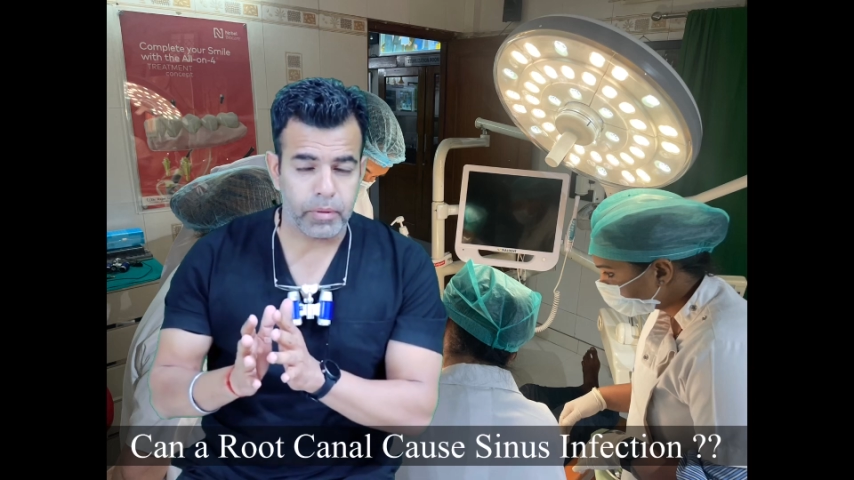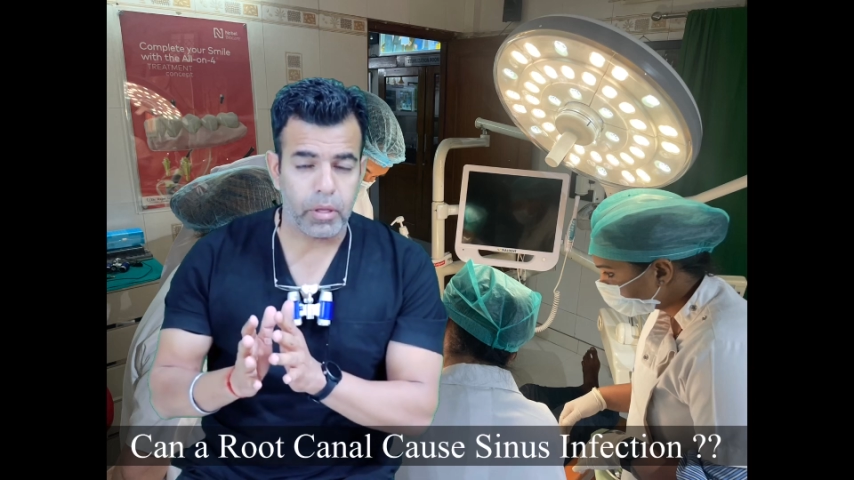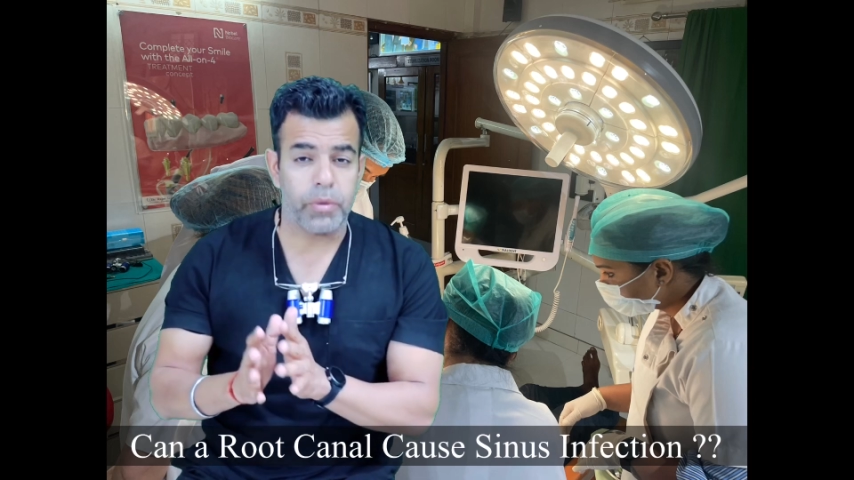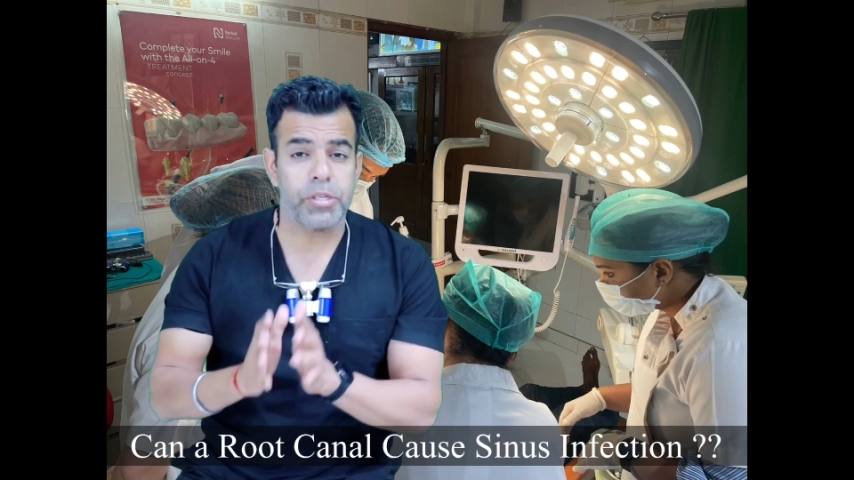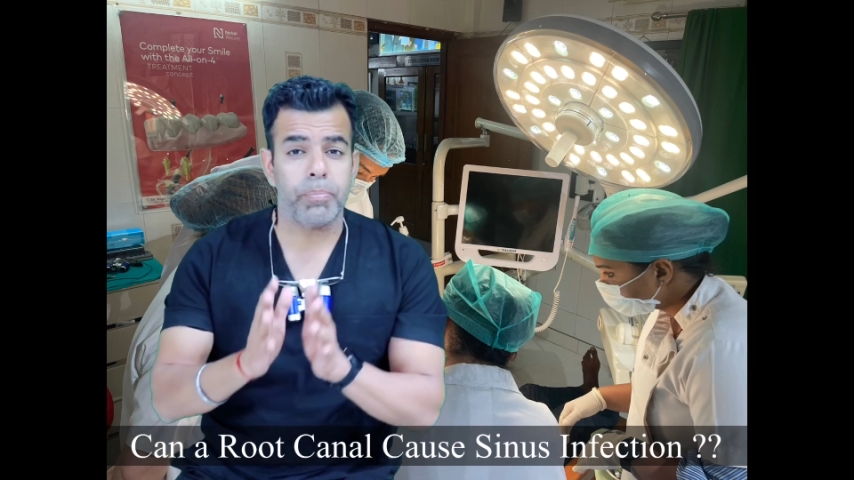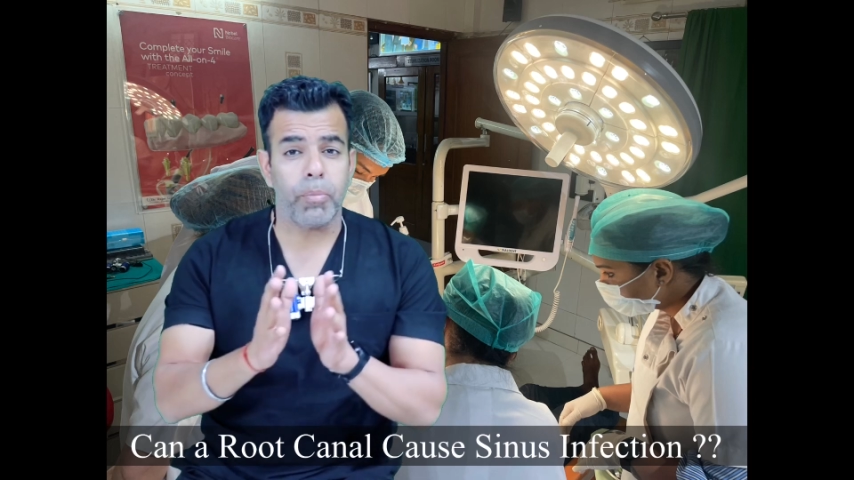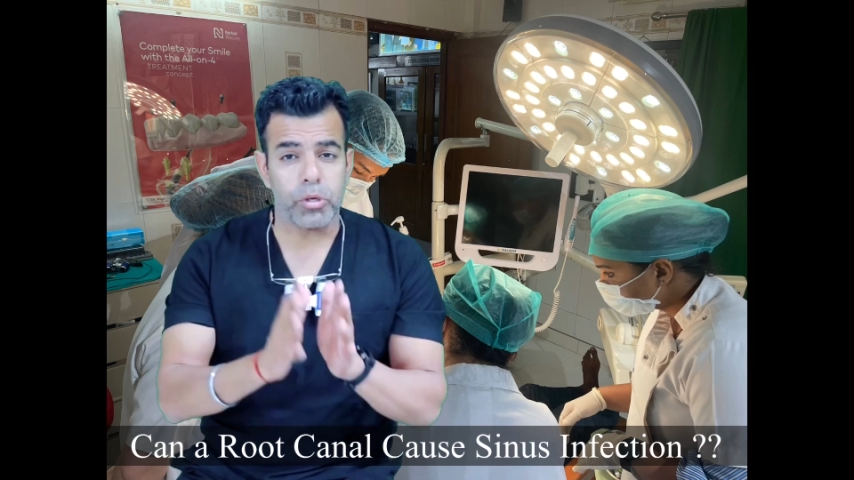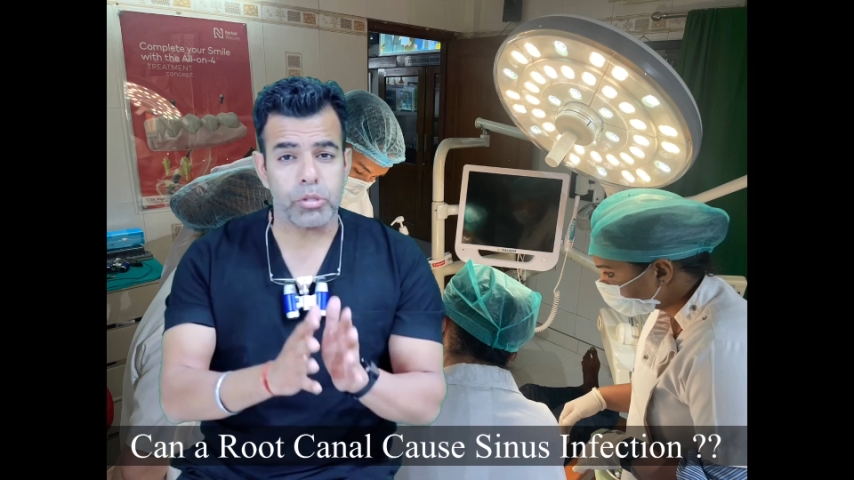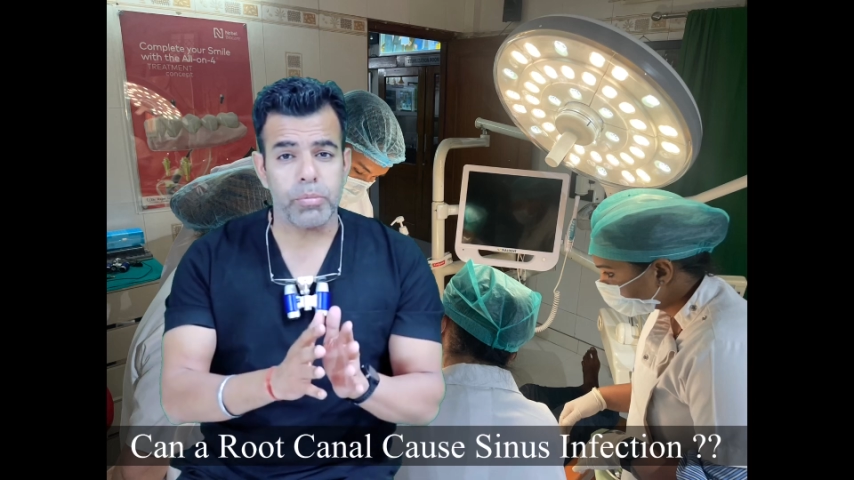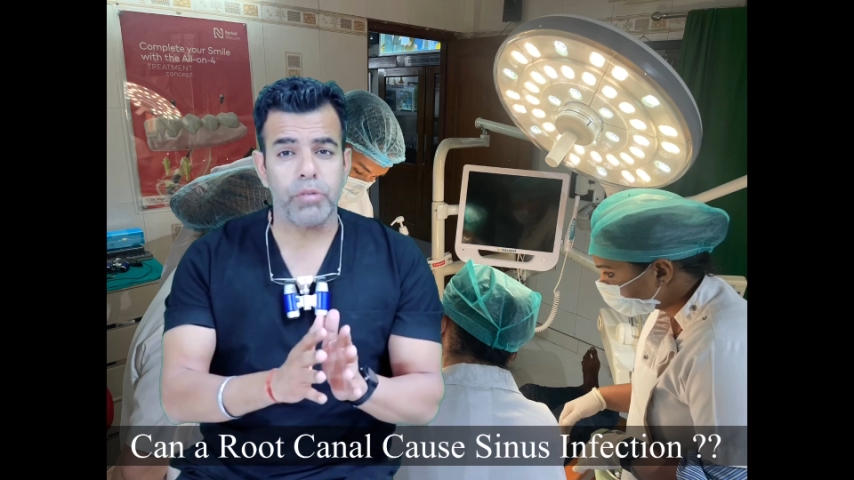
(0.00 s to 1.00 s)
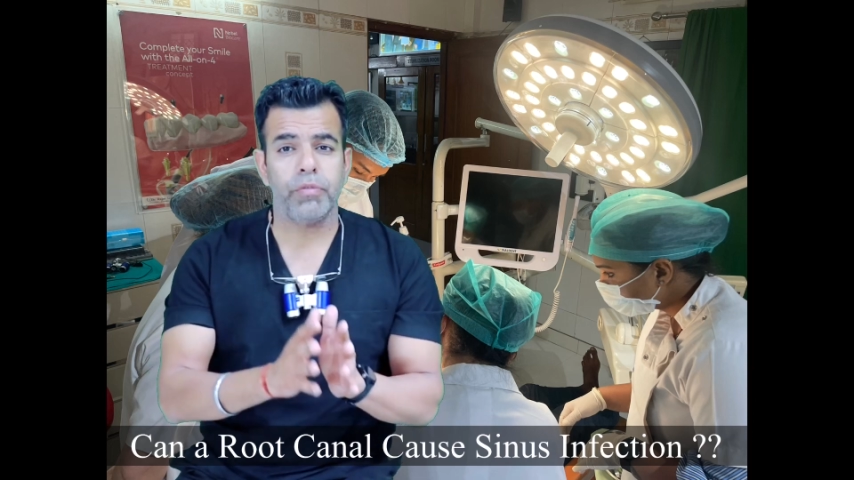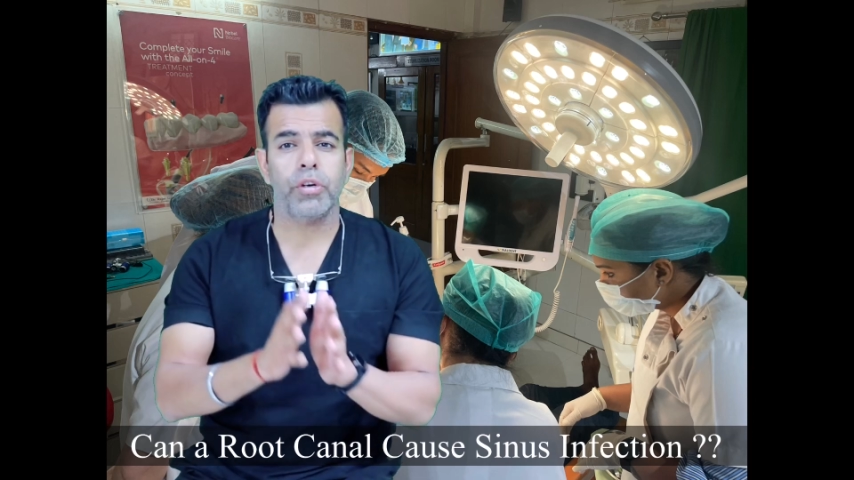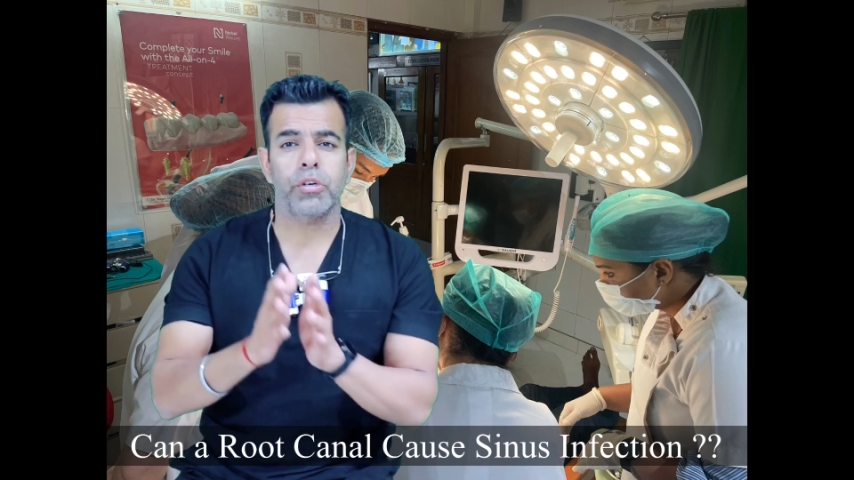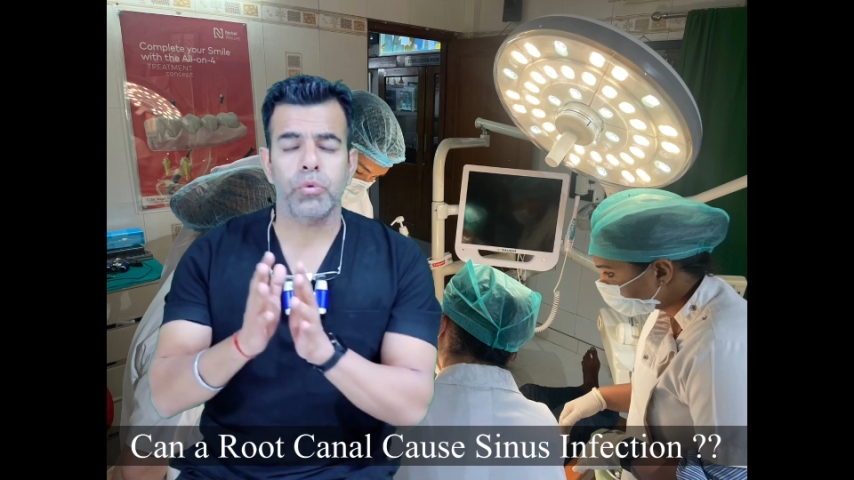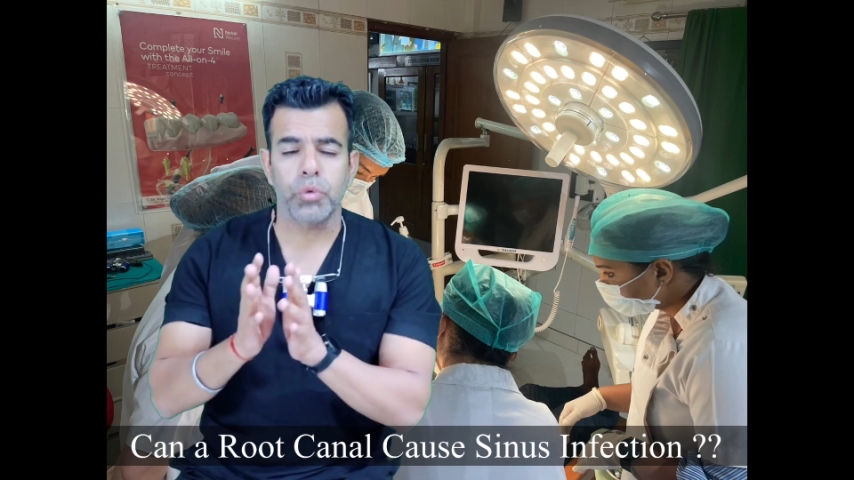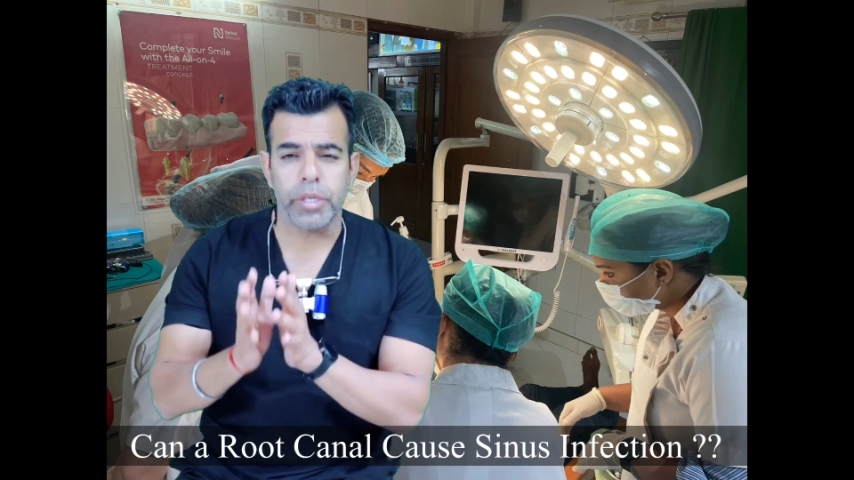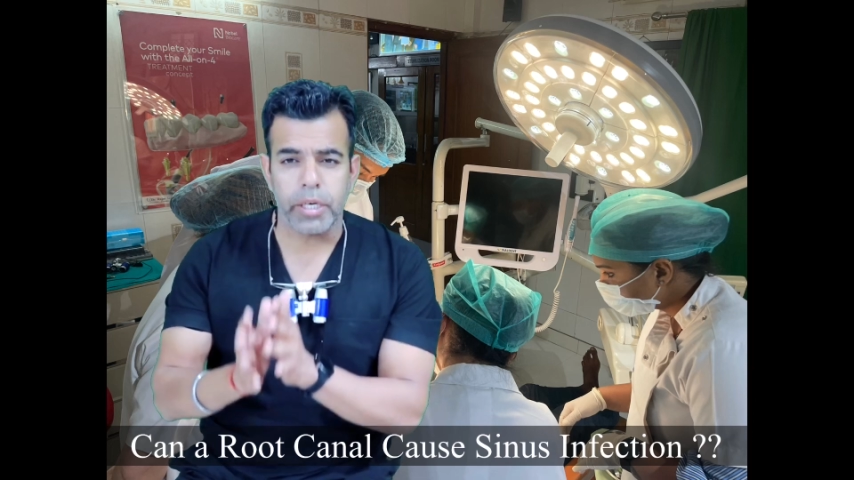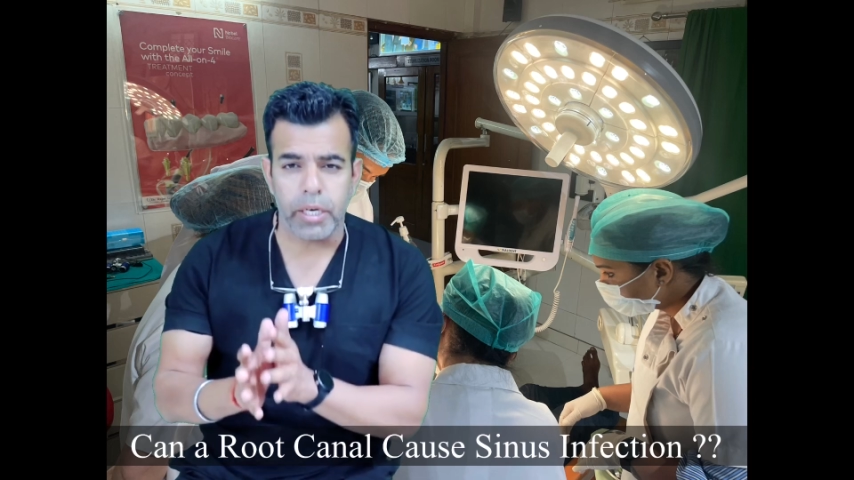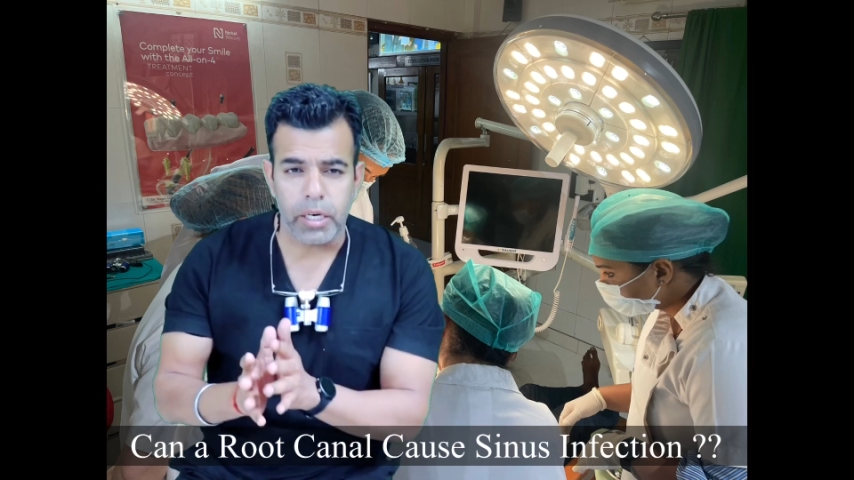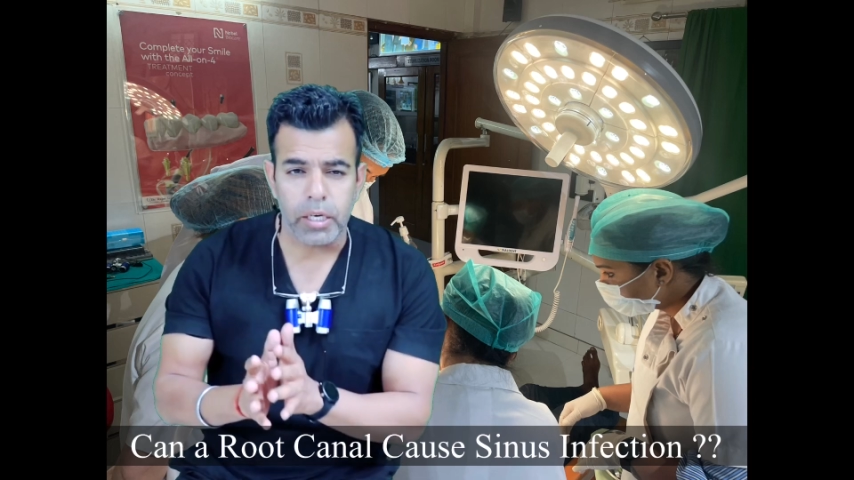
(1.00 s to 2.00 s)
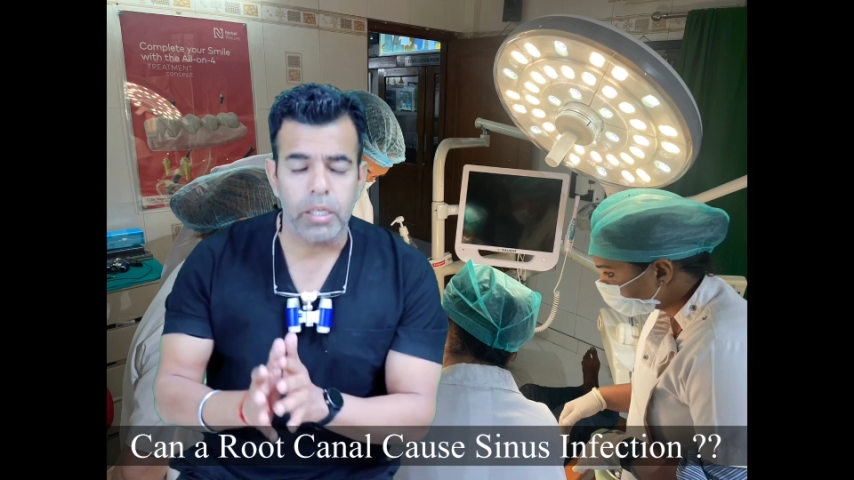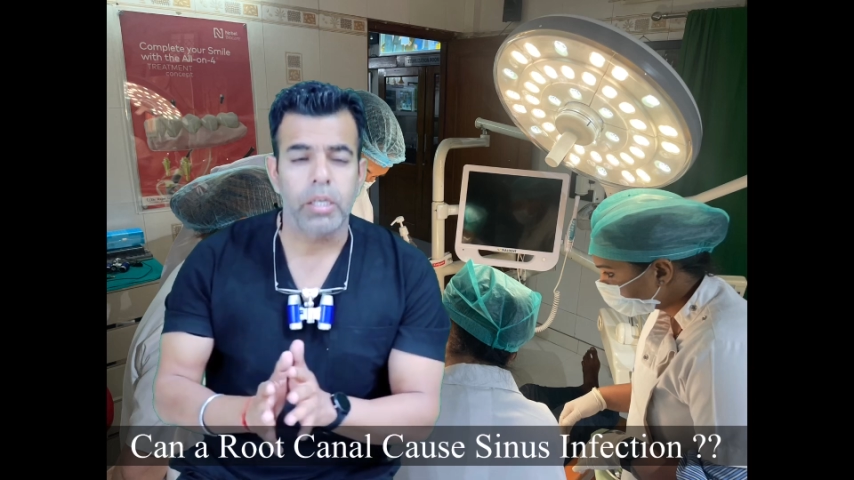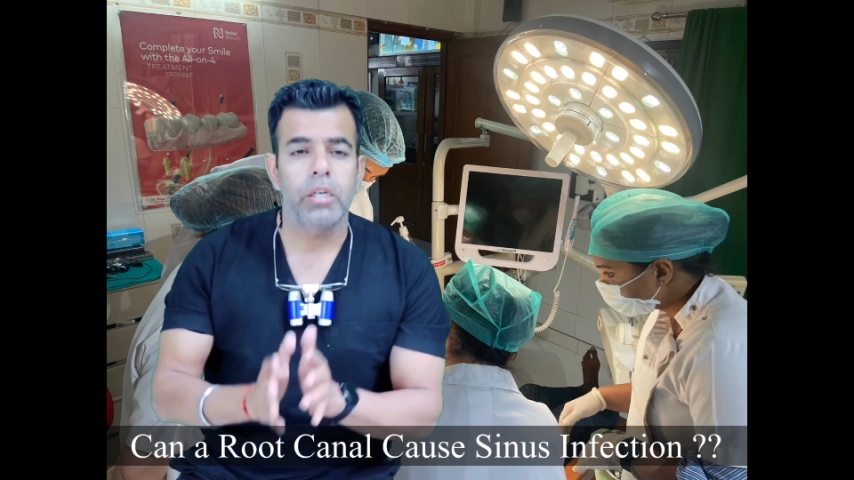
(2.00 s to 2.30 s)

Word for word: Now, is it possible for a root canal